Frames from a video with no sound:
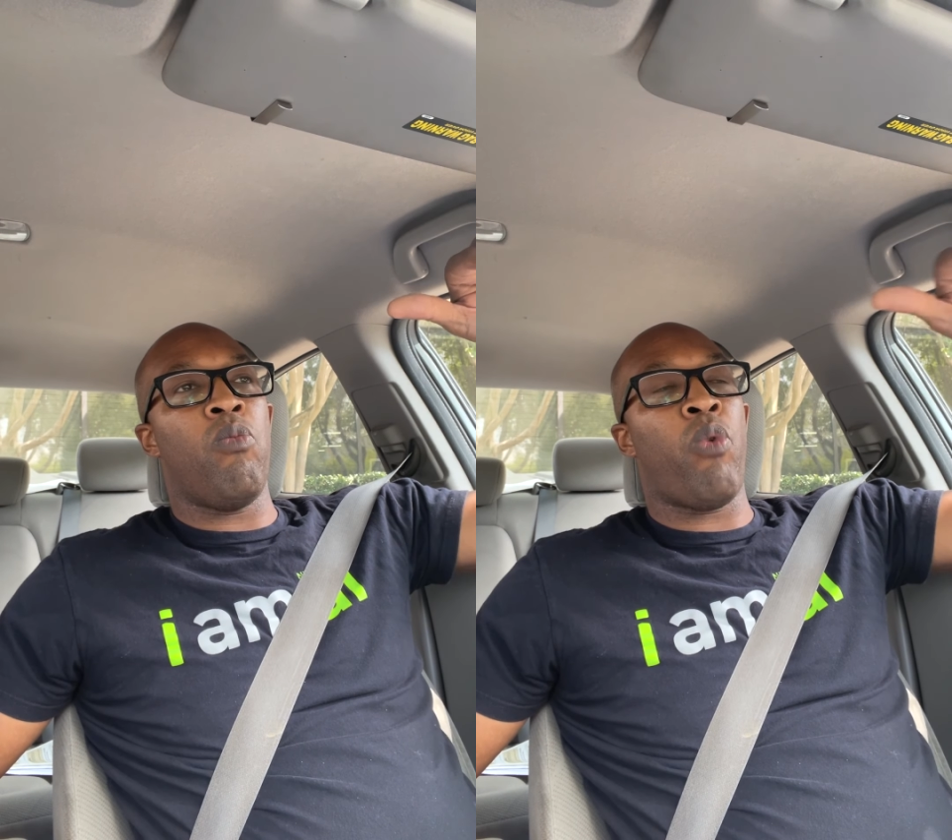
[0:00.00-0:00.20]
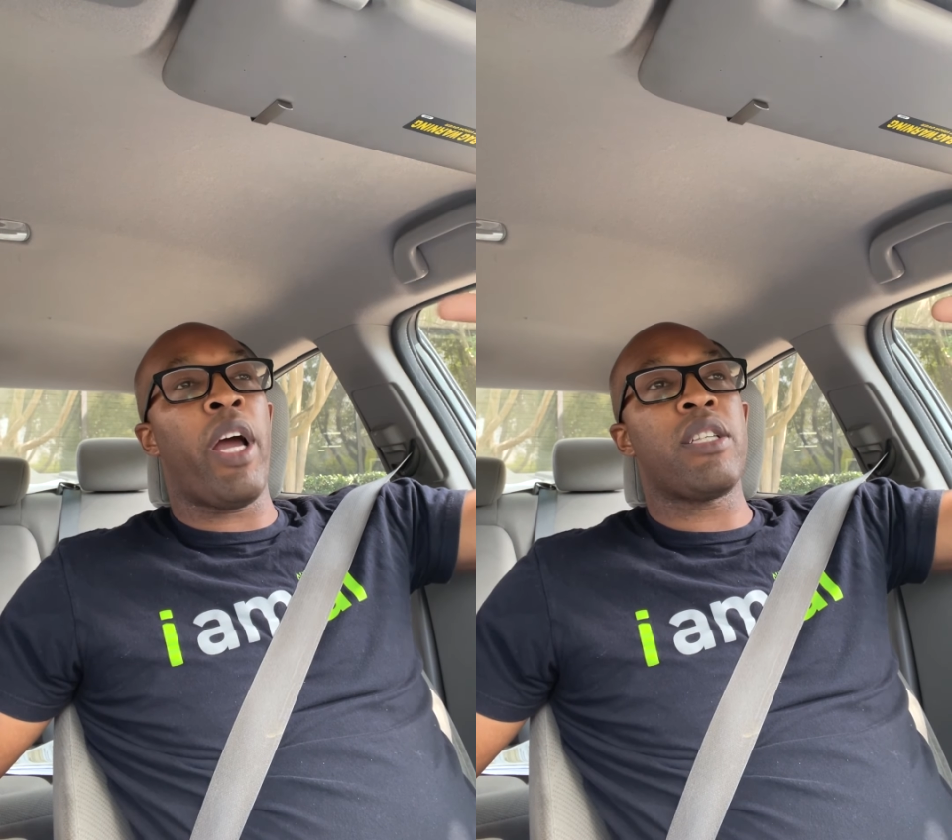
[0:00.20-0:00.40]

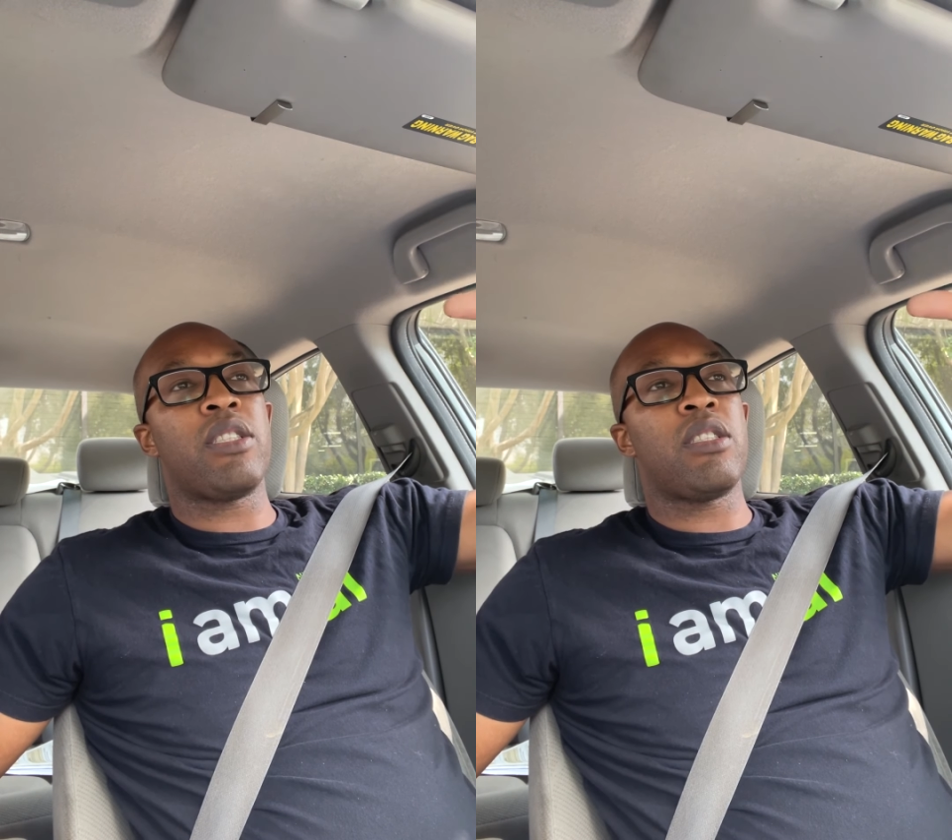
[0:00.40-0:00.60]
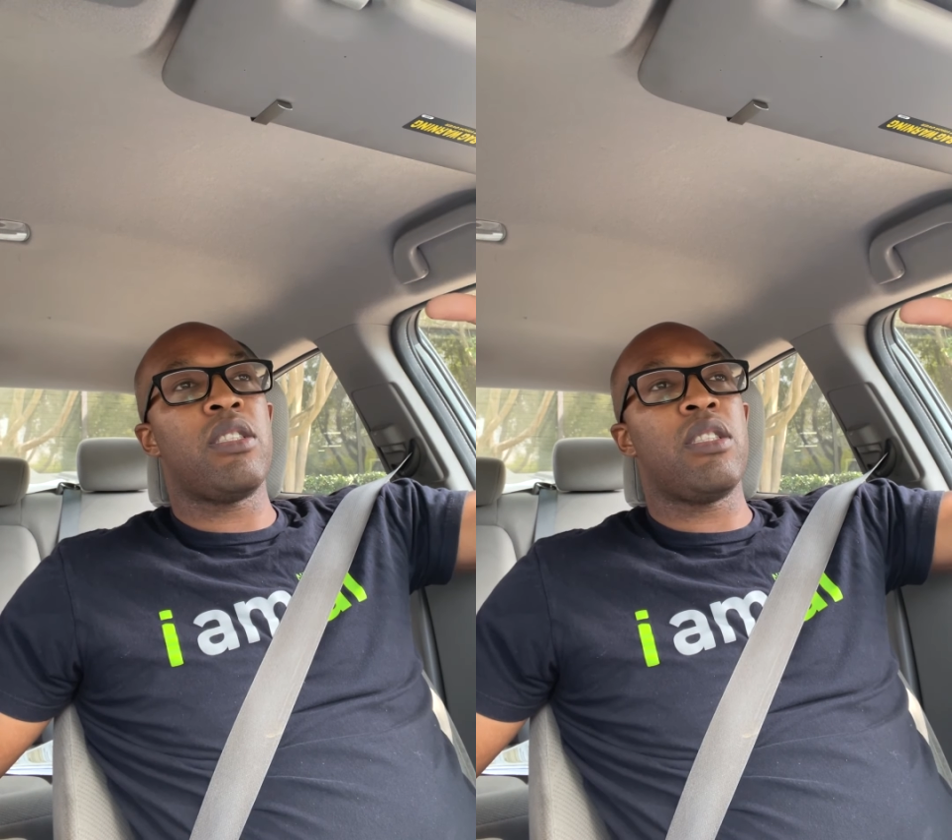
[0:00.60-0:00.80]

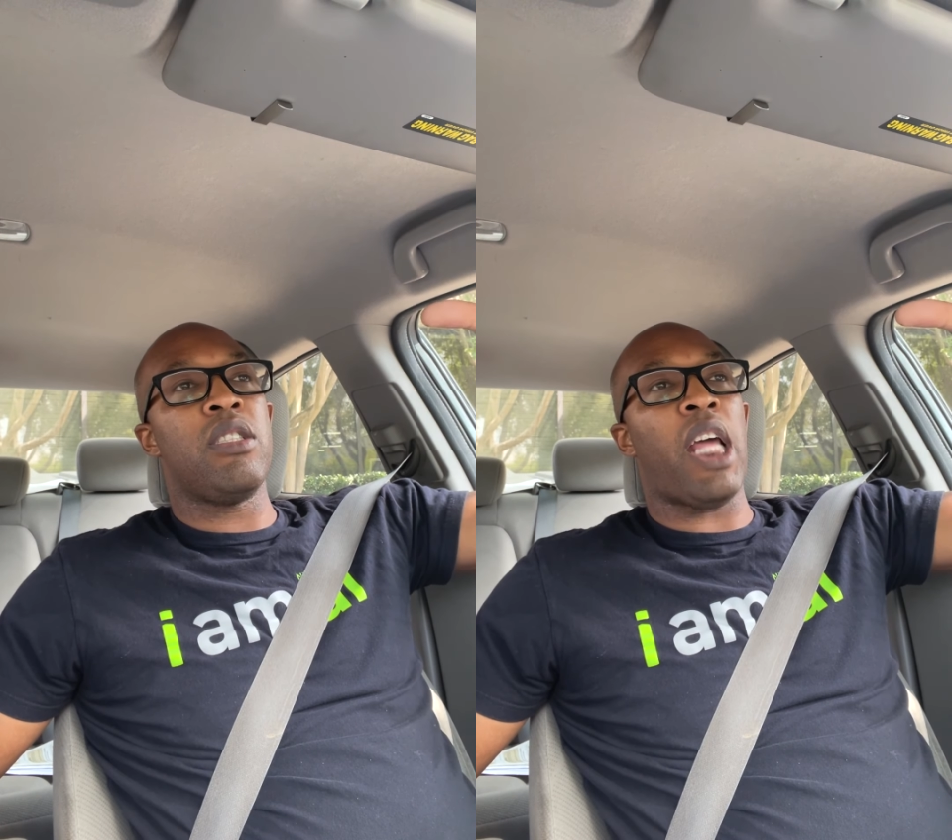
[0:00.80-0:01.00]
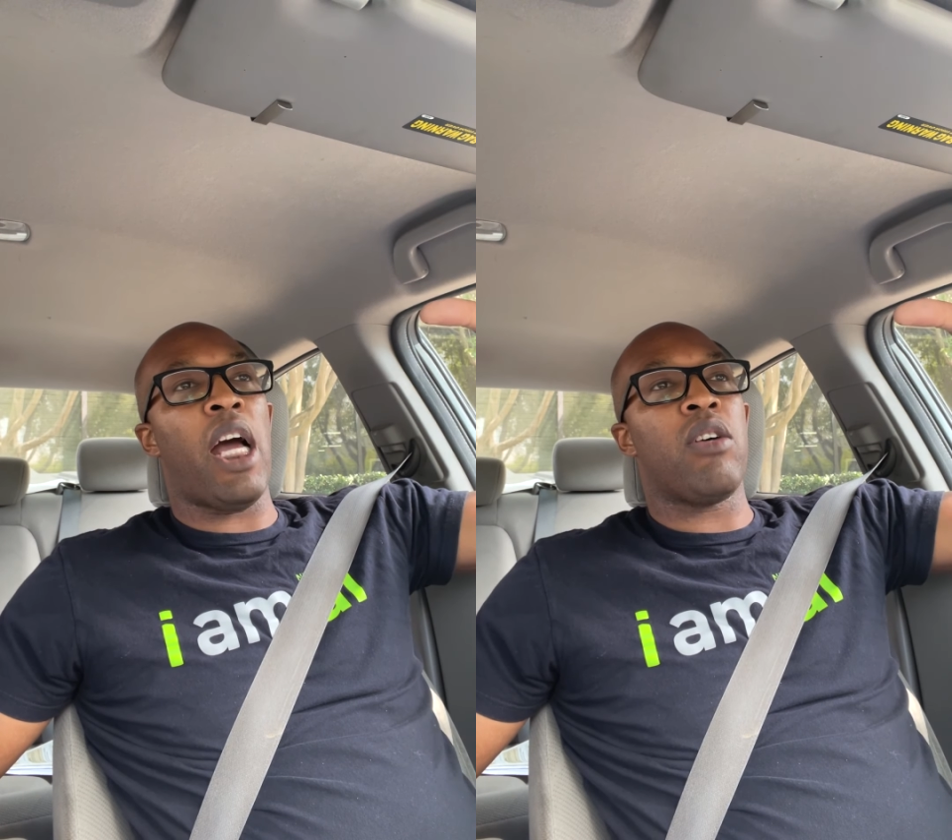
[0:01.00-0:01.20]
west
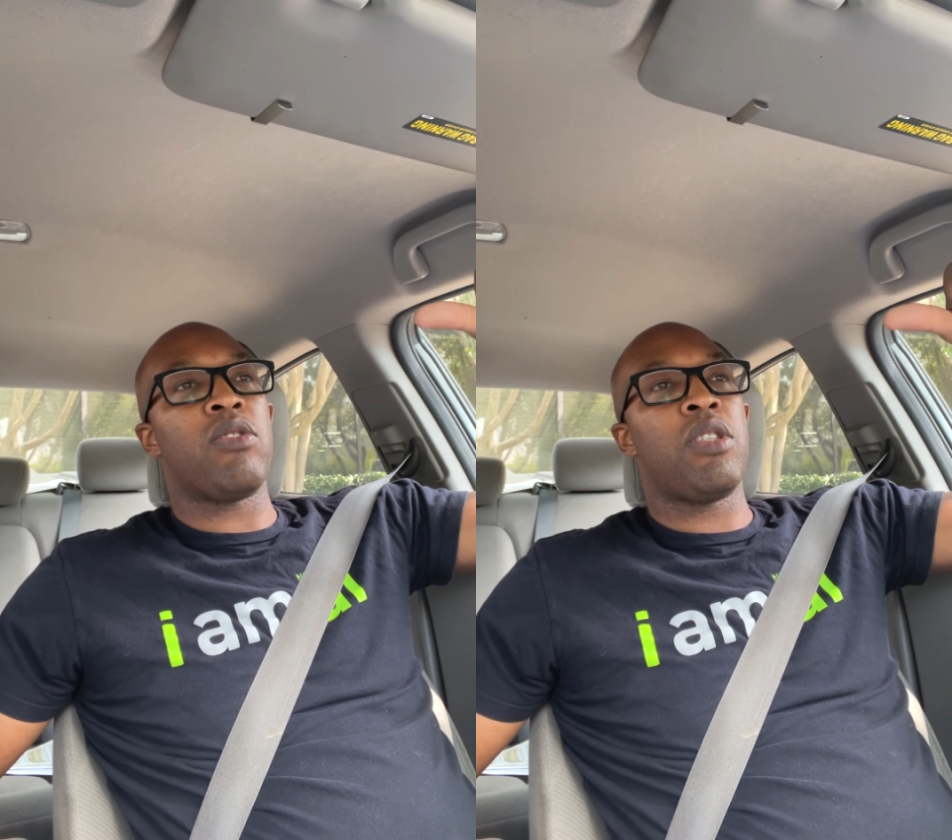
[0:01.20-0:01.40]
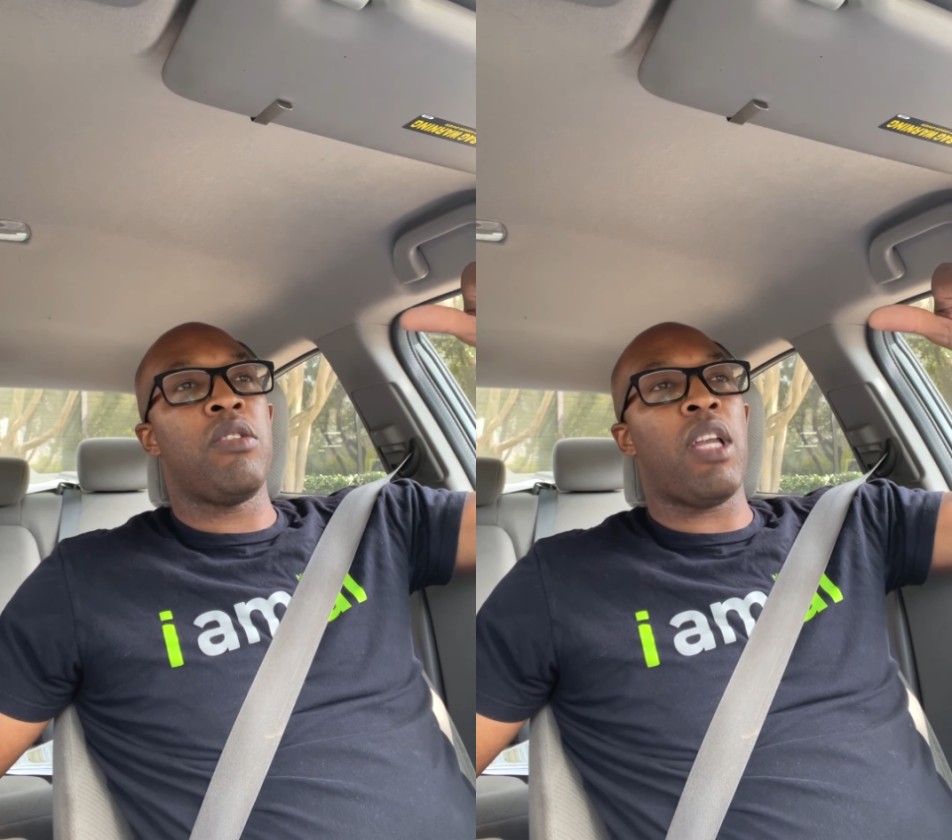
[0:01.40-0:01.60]
down
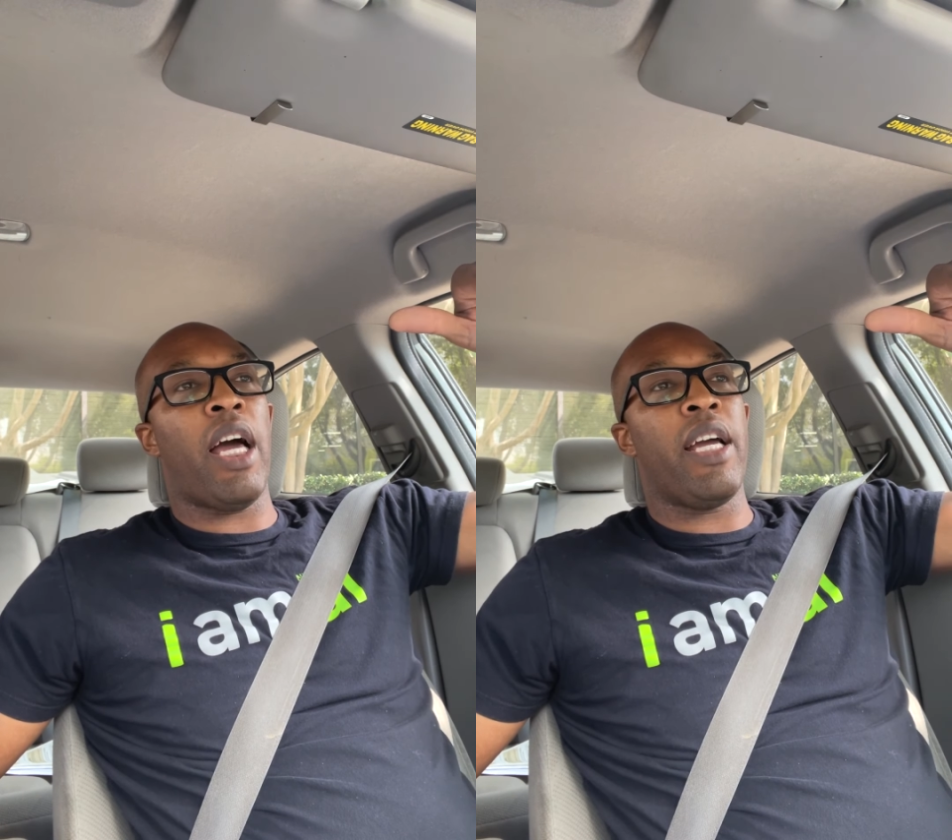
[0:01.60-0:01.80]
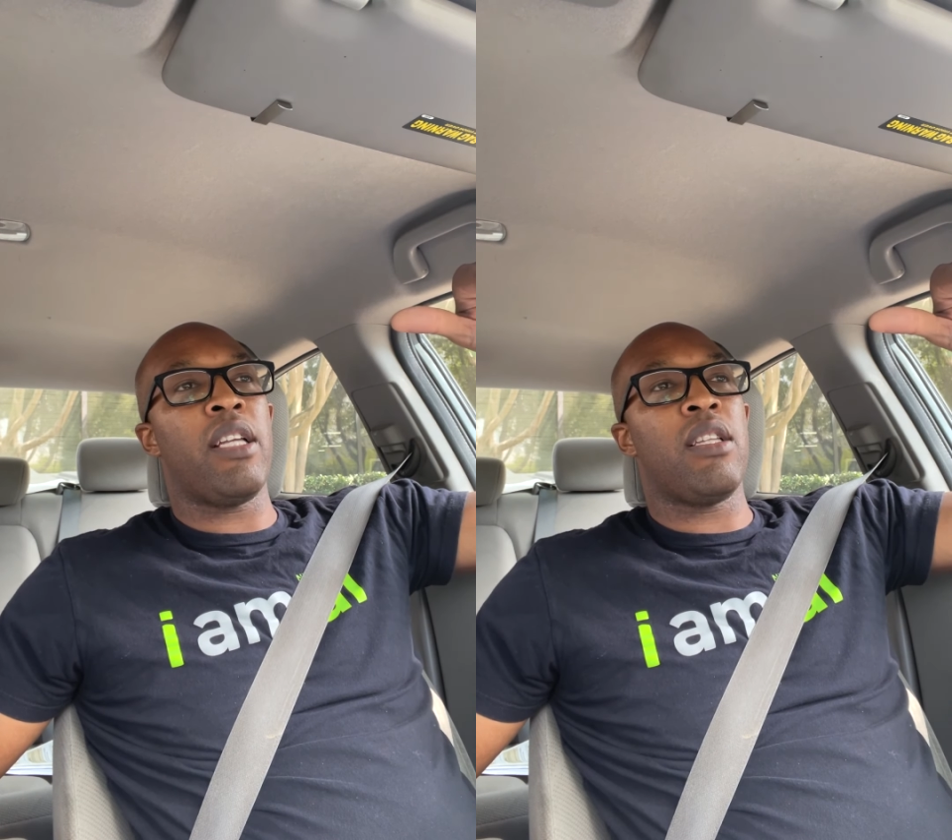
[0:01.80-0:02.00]

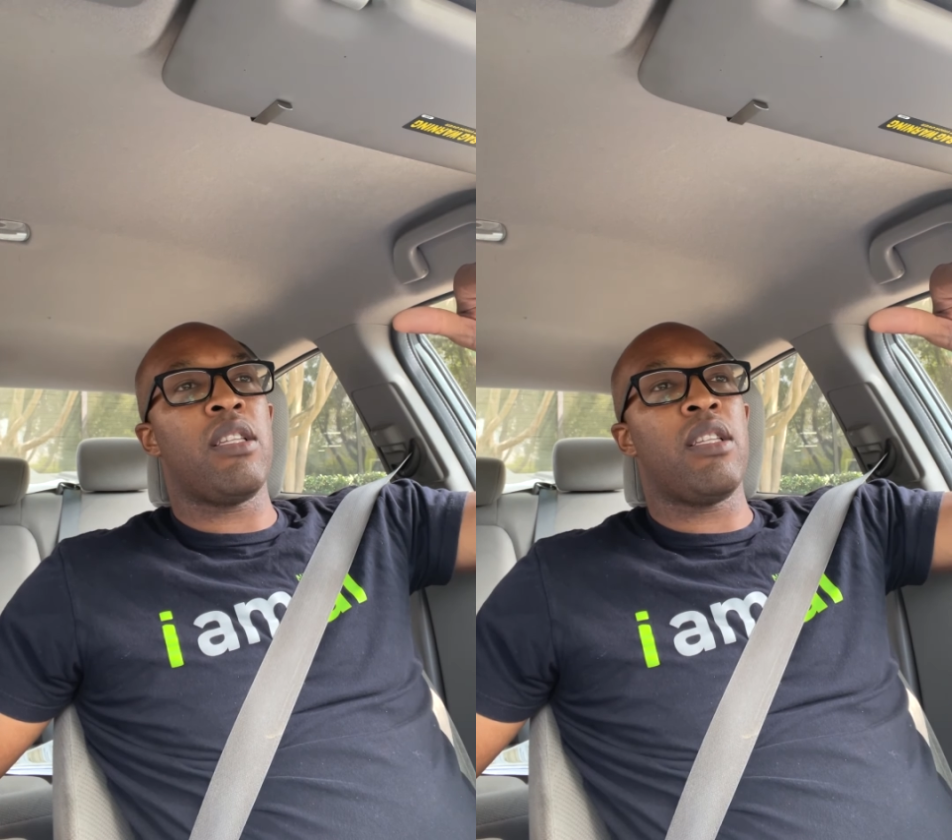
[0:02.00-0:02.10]
to